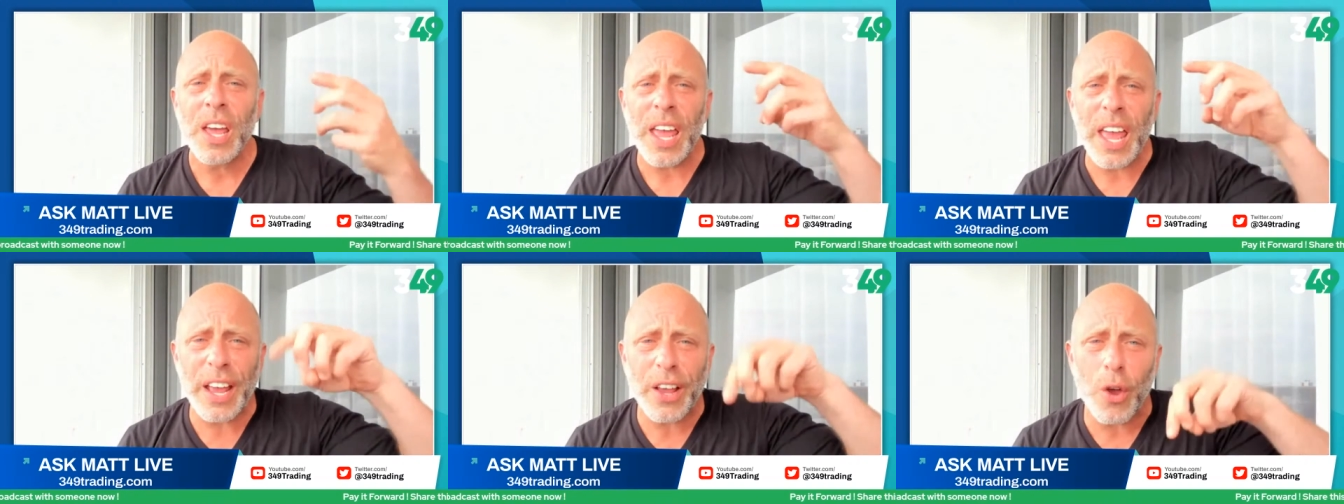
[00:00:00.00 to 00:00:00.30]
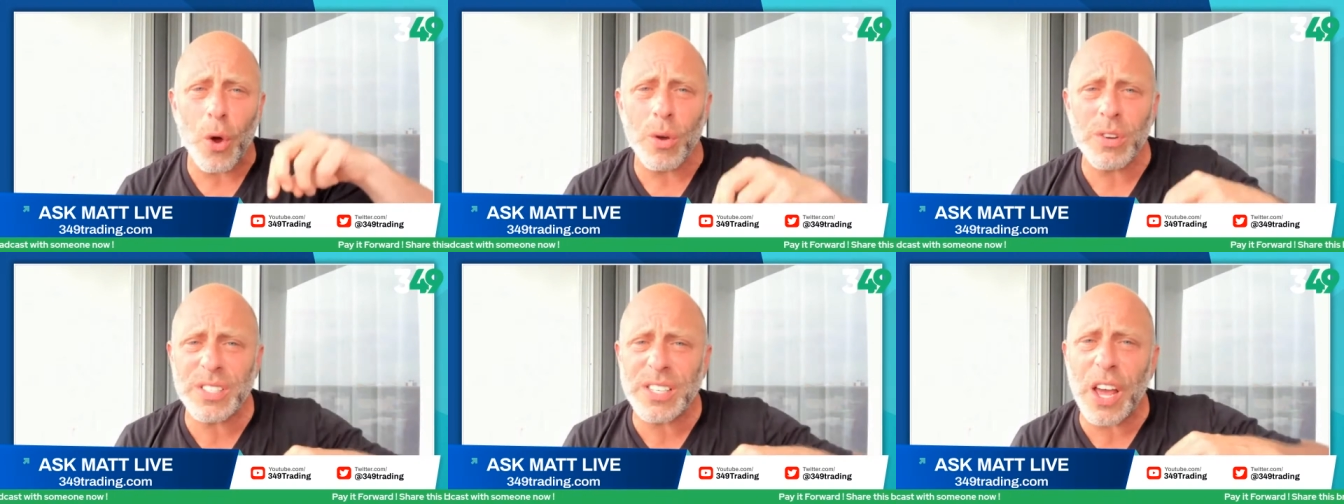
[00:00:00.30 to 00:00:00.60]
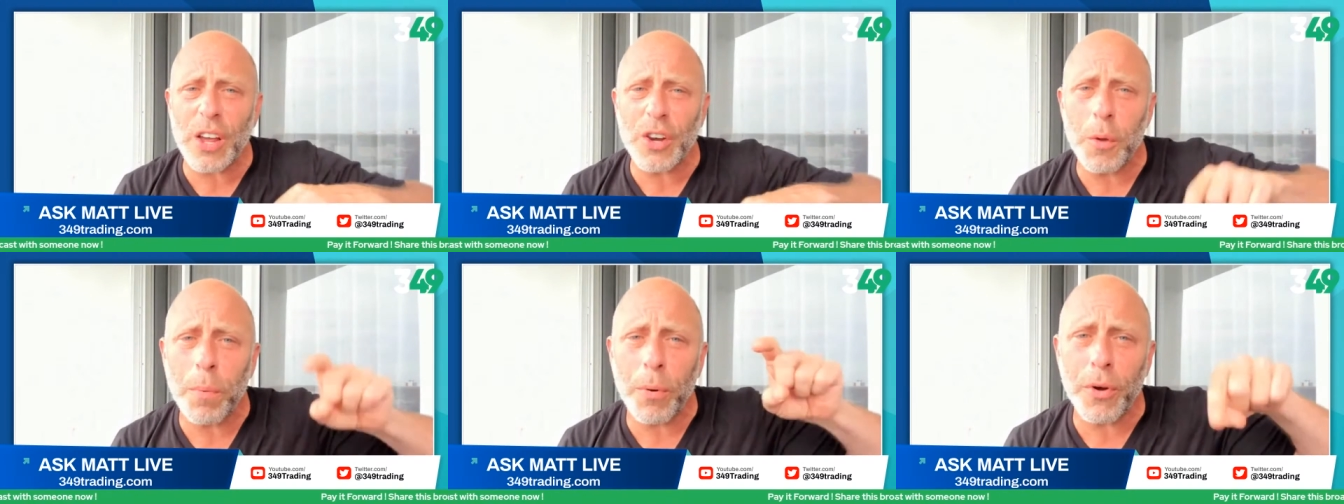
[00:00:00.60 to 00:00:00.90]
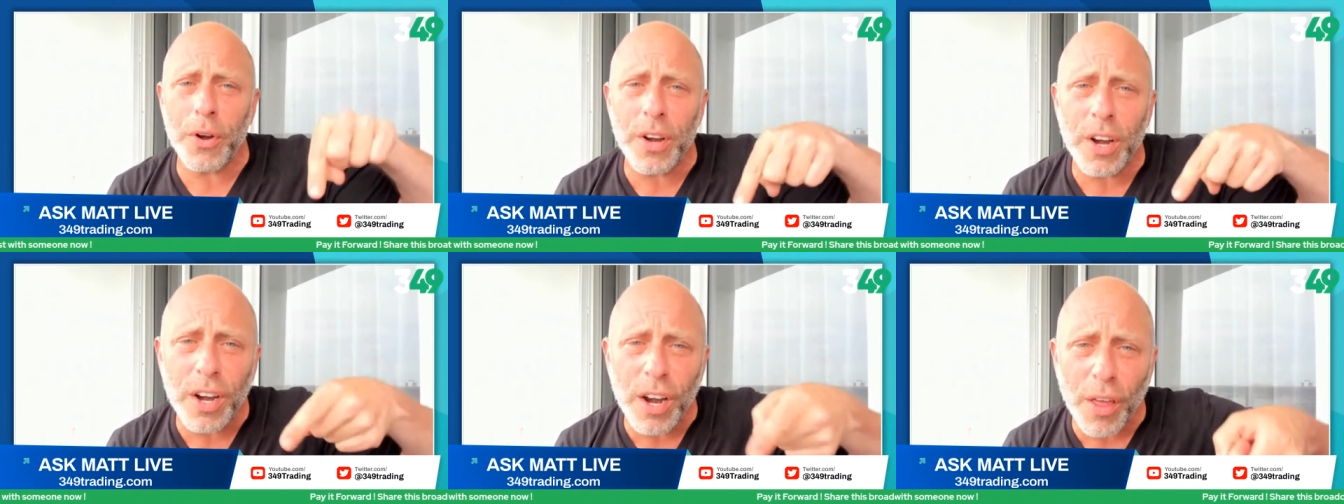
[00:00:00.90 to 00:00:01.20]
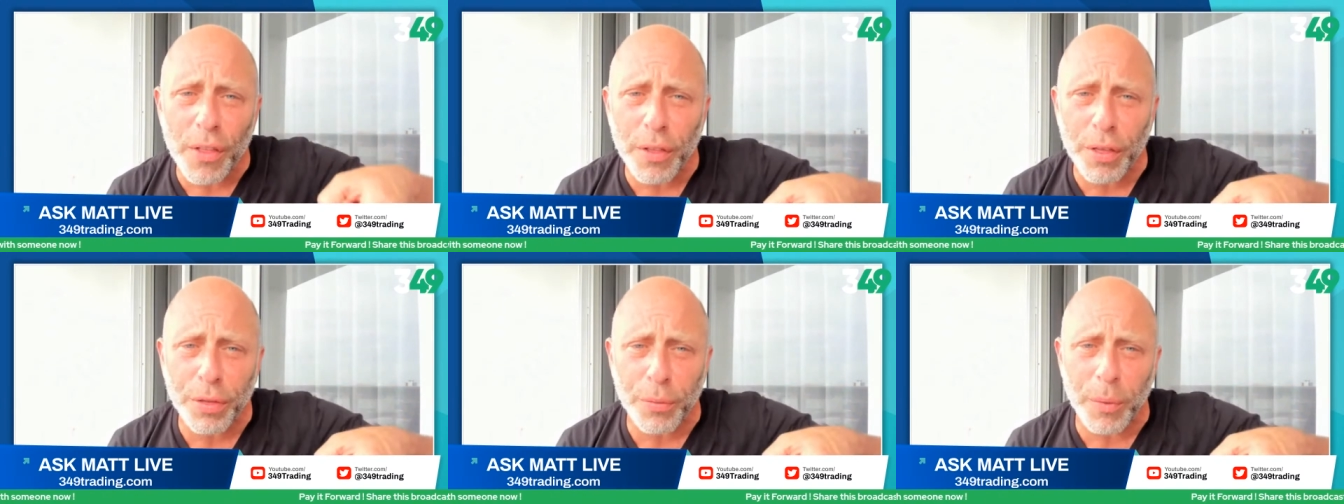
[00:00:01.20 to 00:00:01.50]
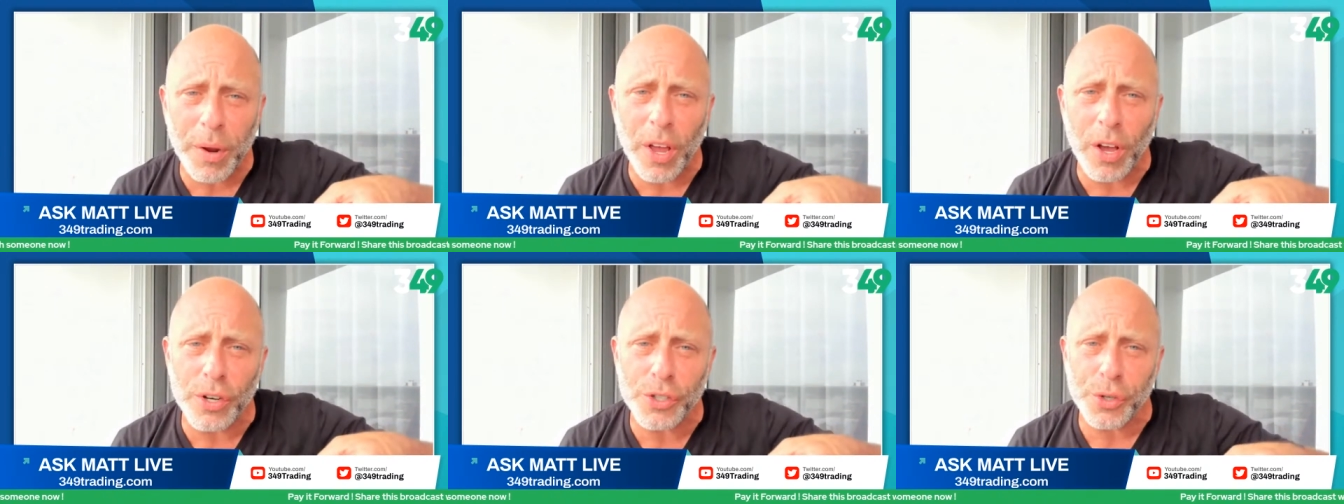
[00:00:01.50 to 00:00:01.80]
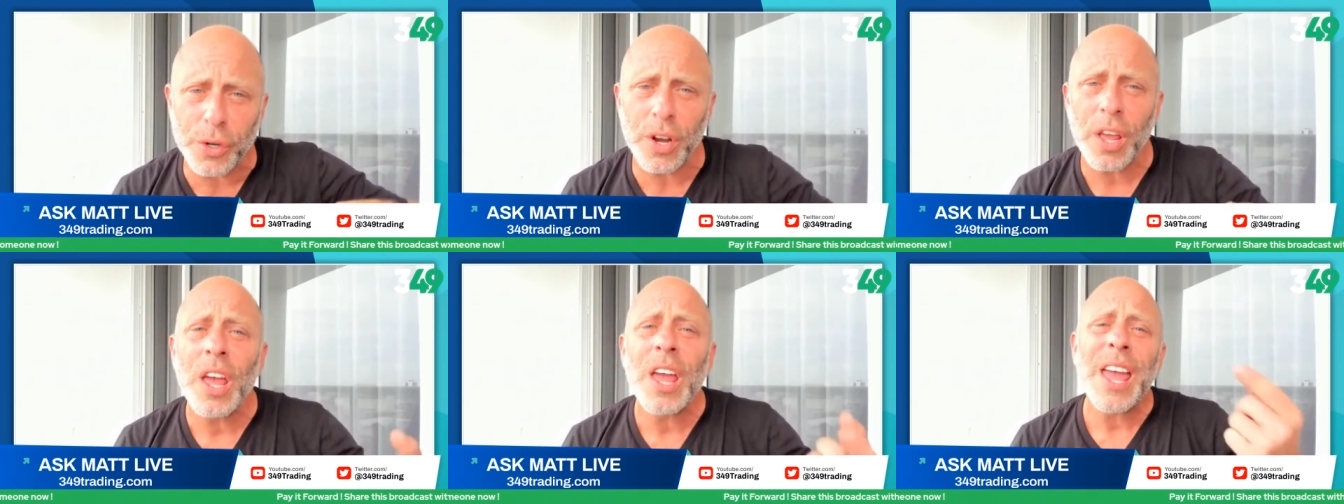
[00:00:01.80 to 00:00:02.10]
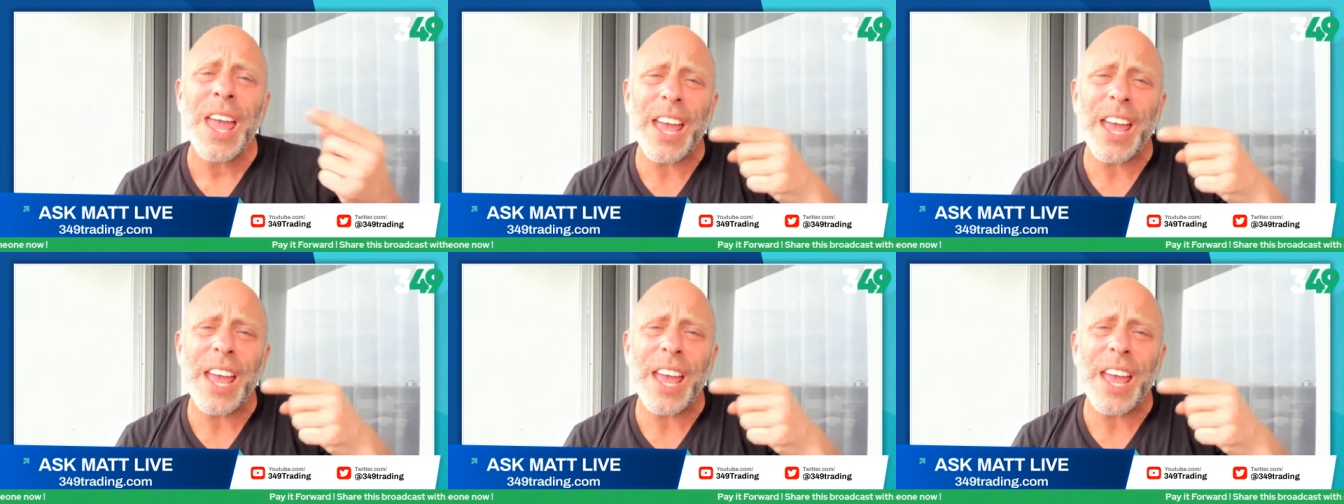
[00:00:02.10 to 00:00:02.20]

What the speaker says: It goes down, you put in another 300.